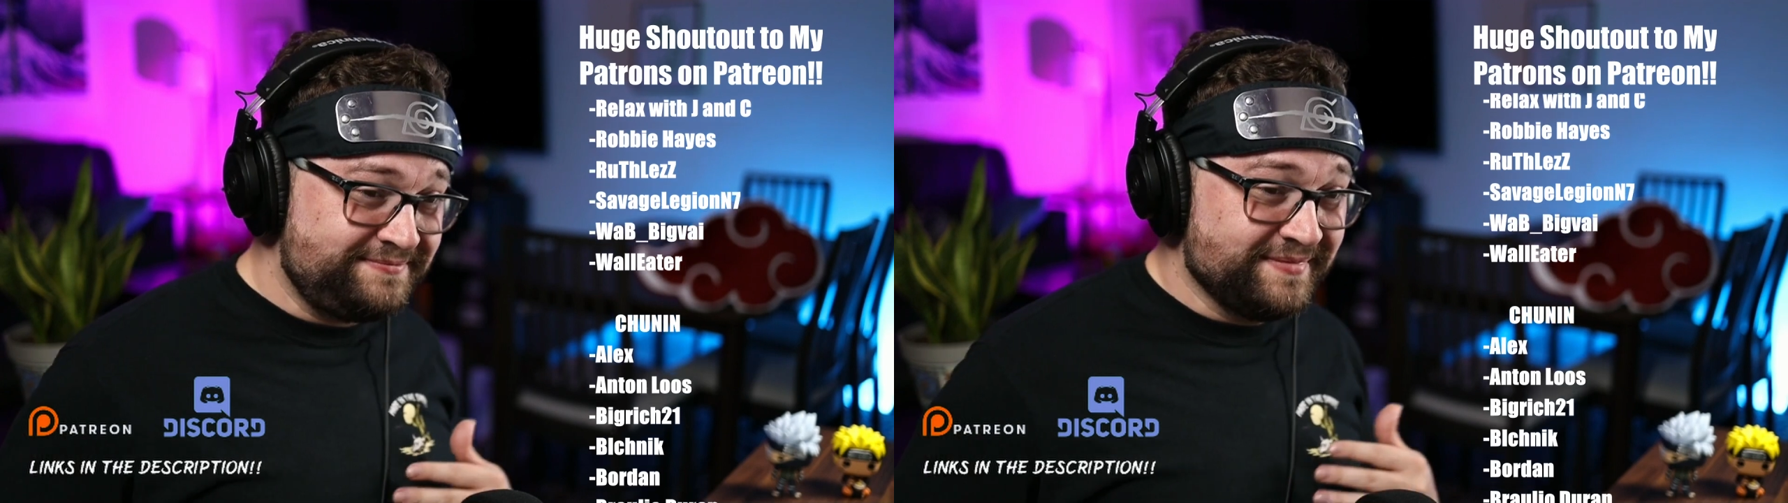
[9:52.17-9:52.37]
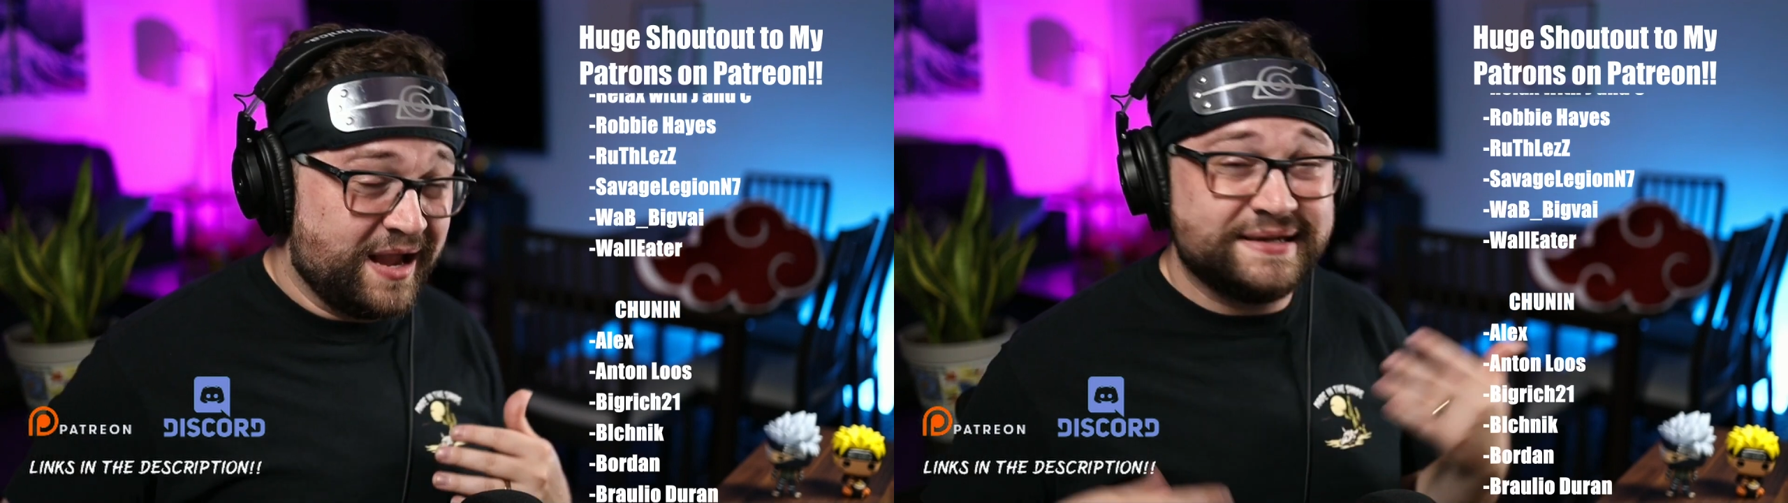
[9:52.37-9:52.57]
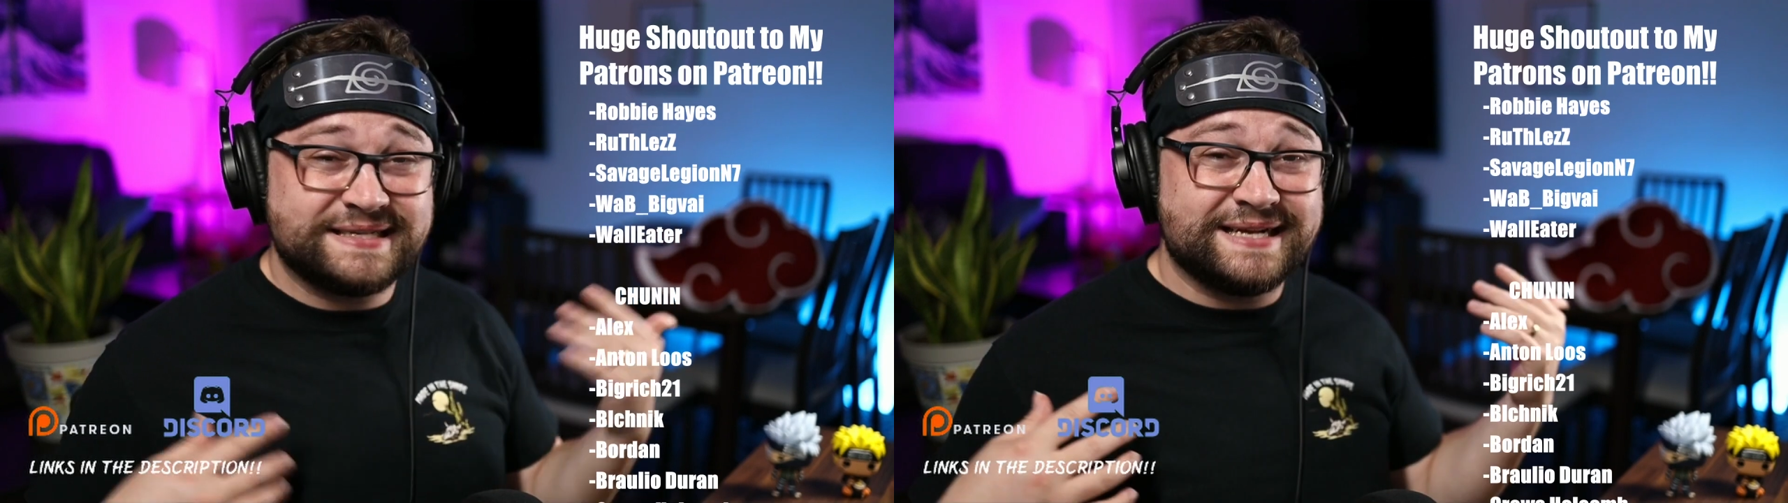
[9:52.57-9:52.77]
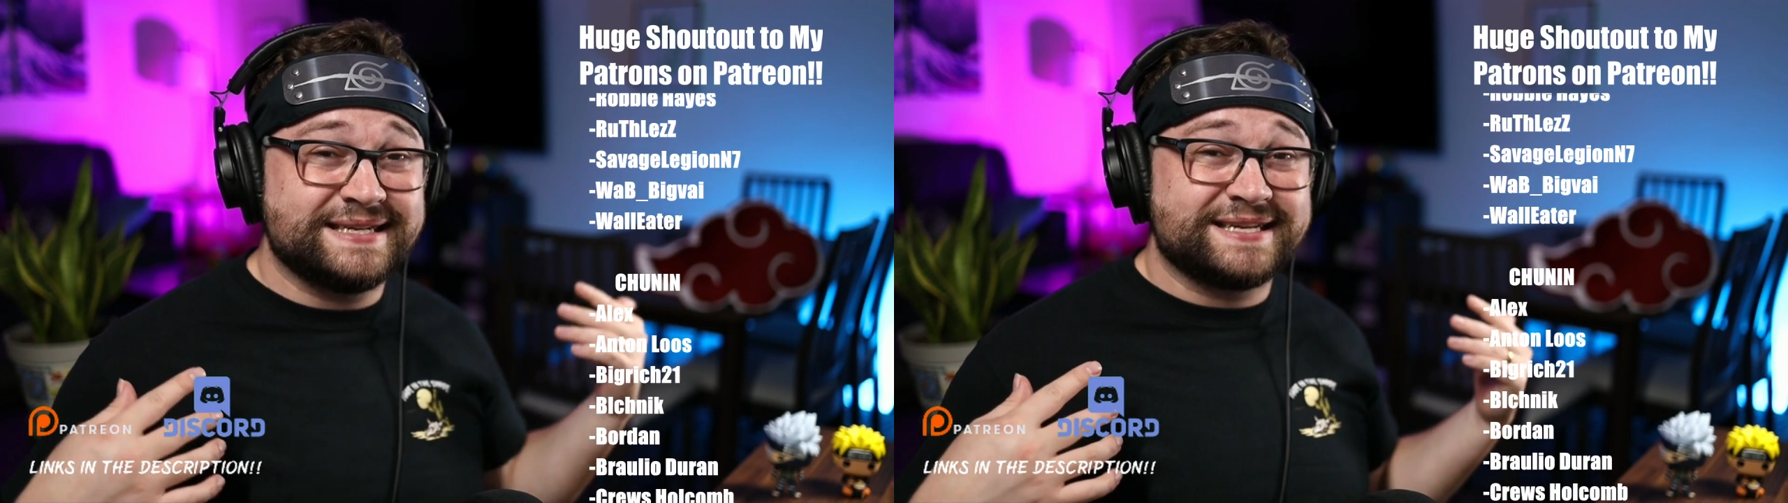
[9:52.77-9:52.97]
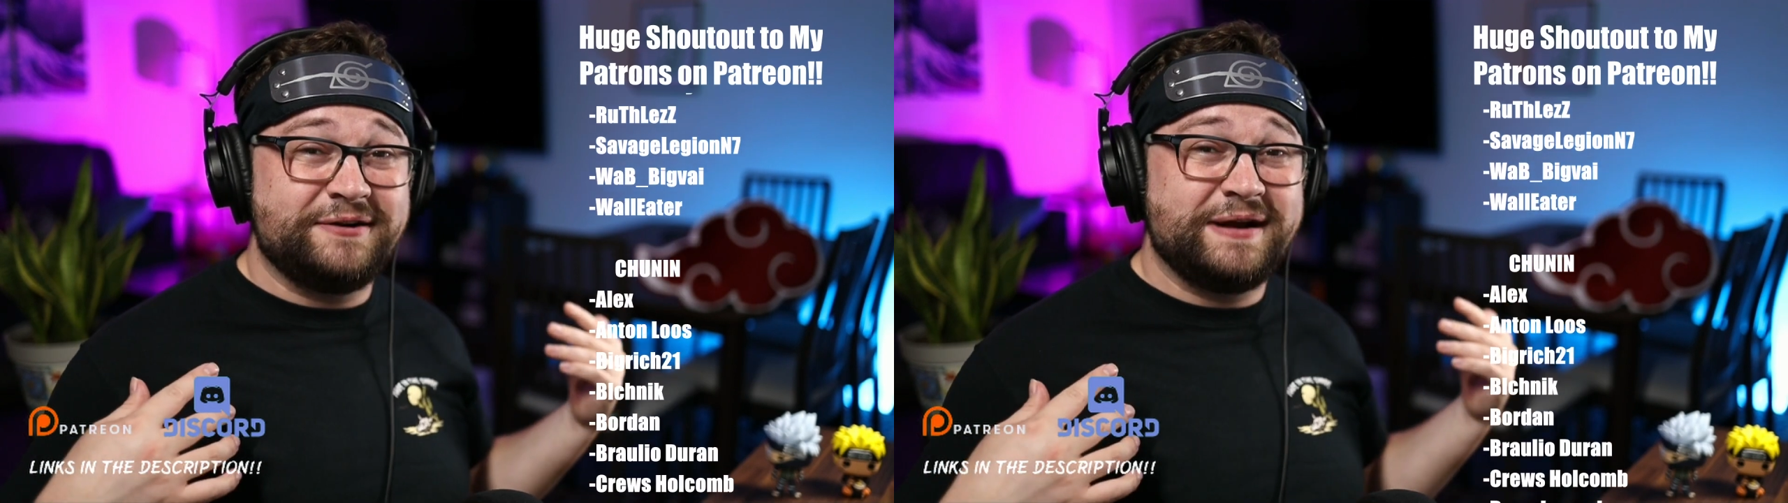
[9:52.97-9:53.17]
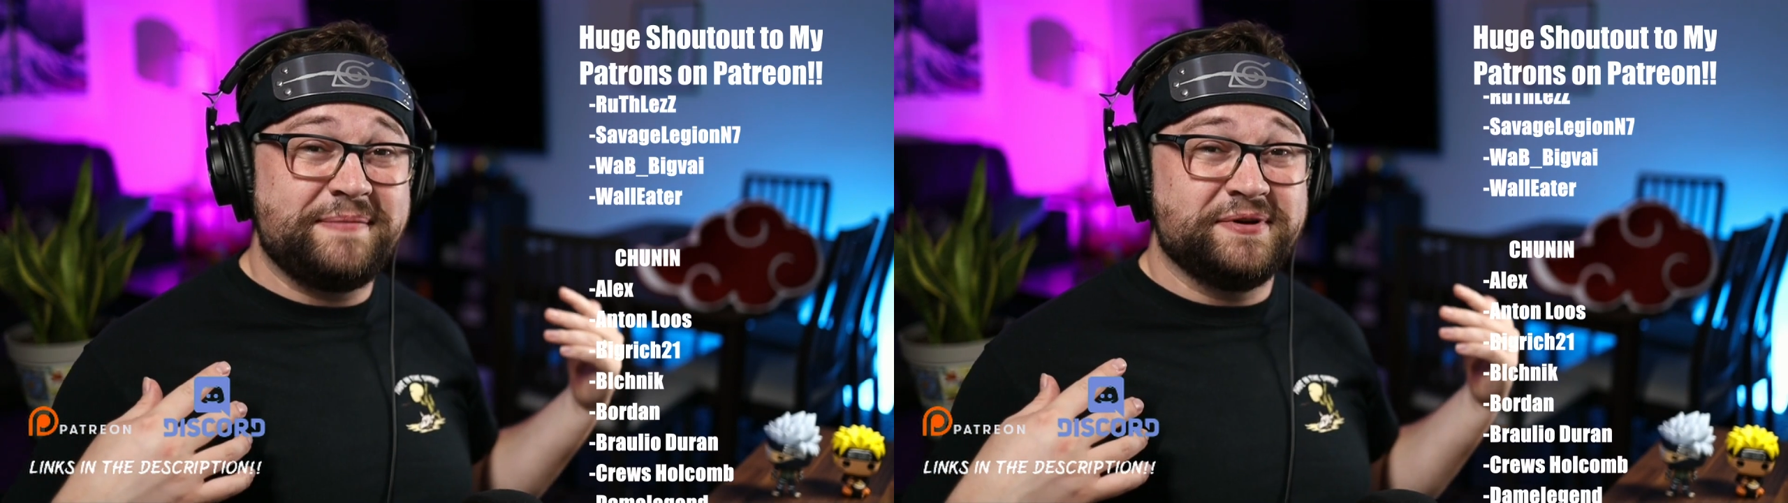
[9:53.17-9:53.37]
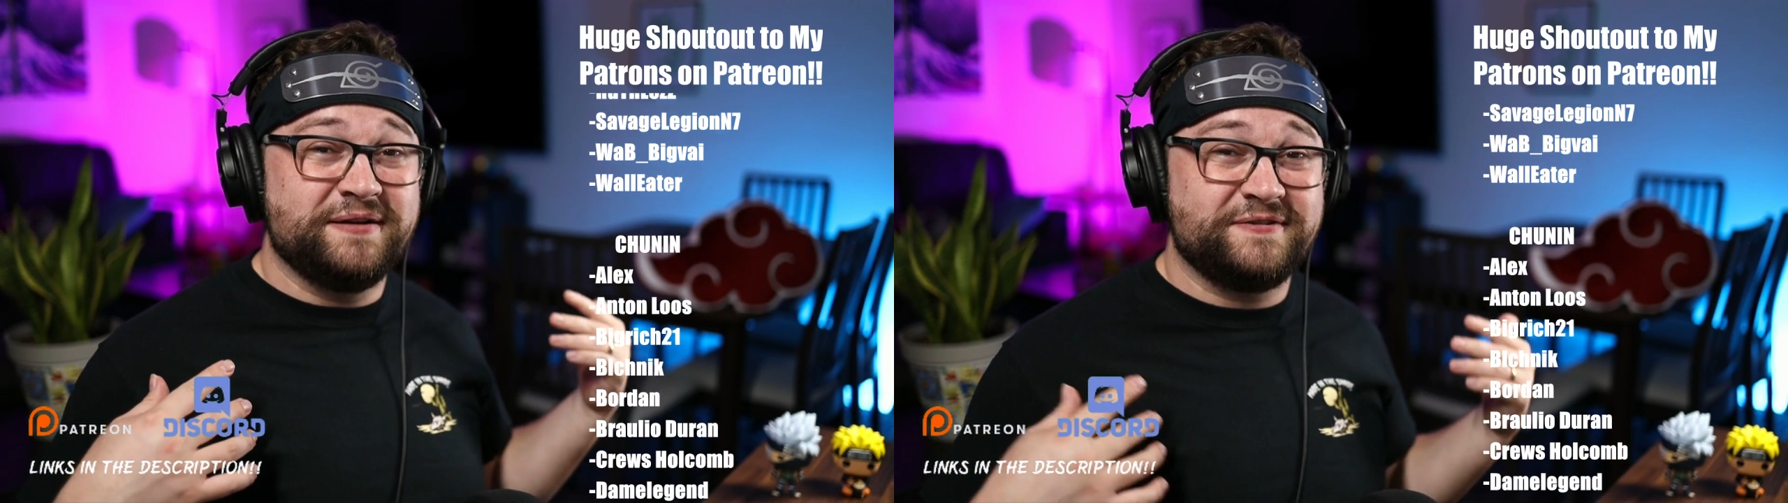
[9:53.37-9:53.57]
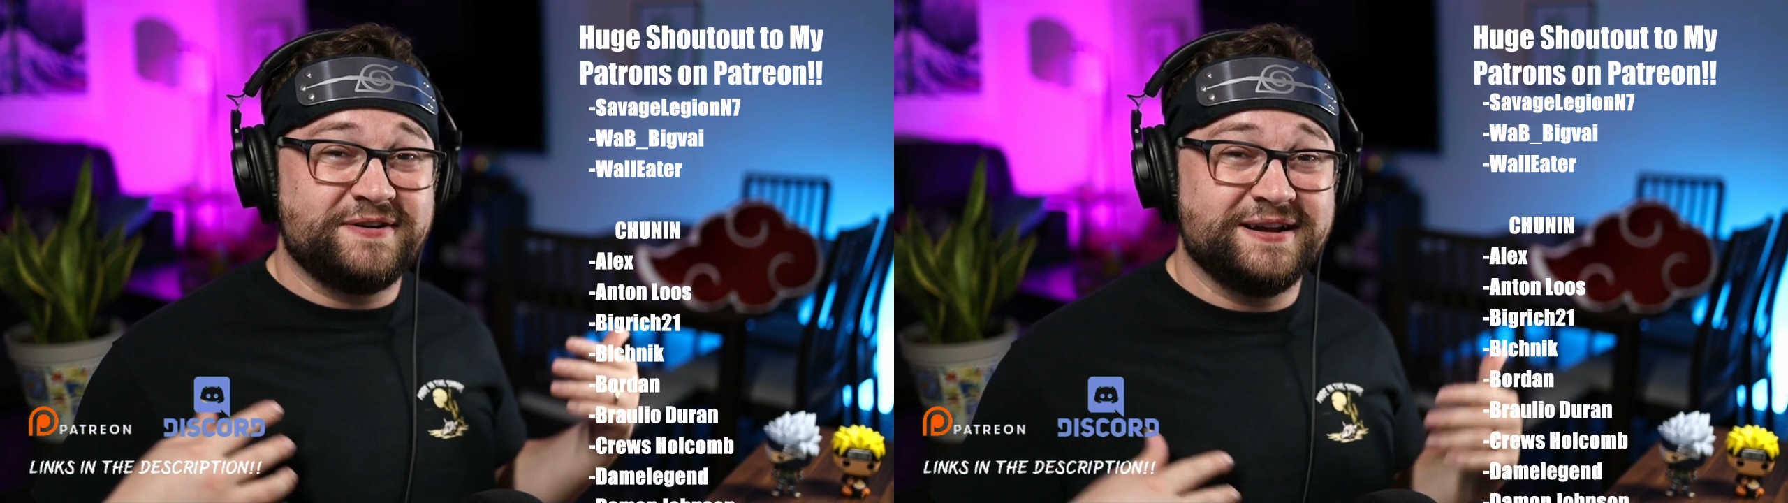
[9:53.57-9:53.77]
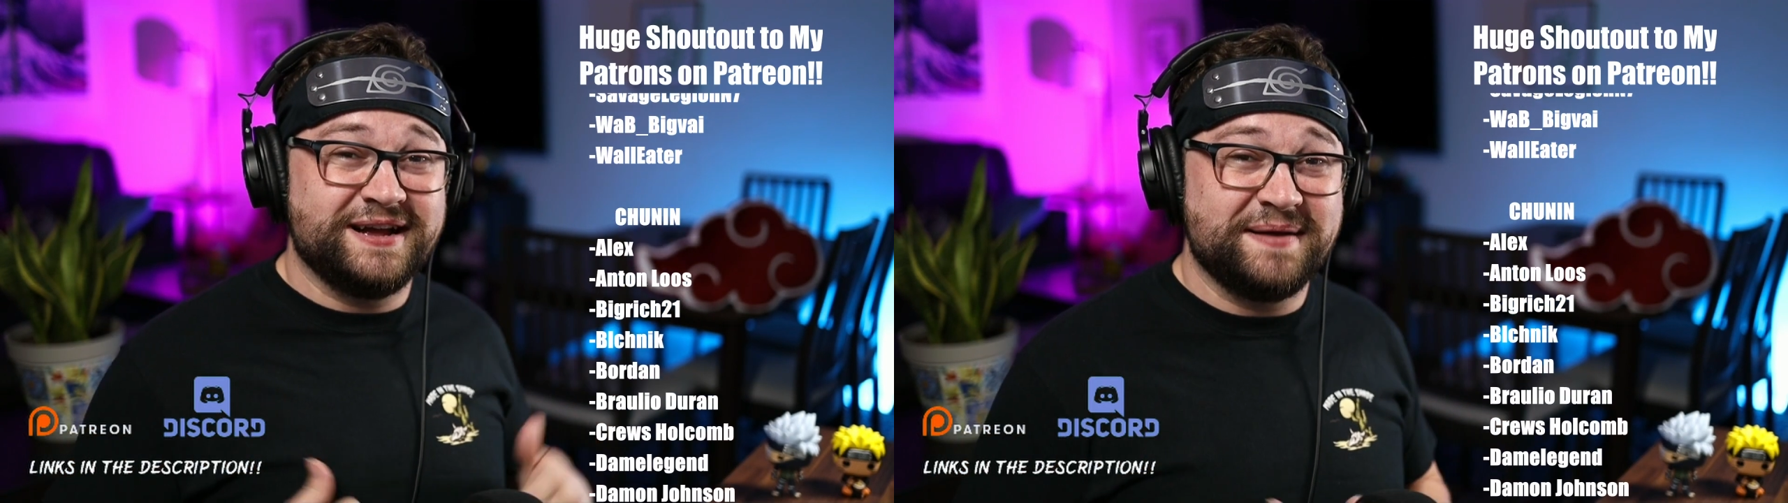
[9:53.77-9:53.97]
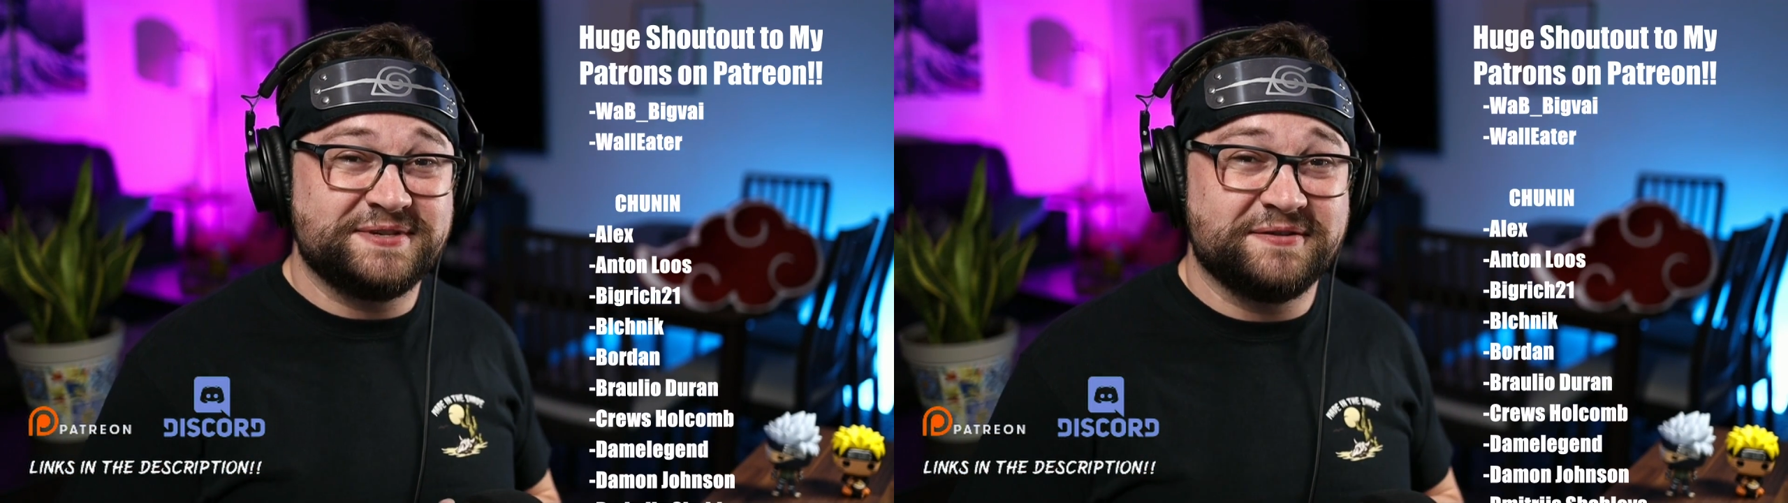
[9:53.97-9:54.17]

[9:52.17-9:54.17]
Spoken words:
Anyways, guys, that's going to wrap it up for episode